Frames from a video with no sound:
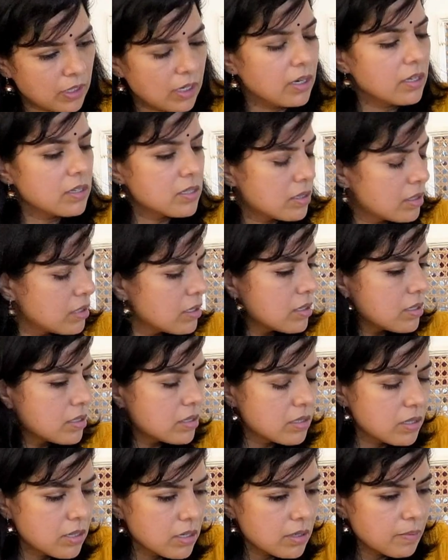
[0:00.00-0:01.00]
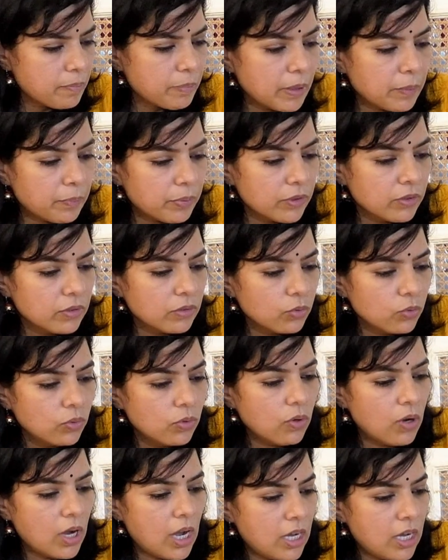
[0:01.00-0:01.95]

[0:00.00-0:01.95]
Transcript: there are people who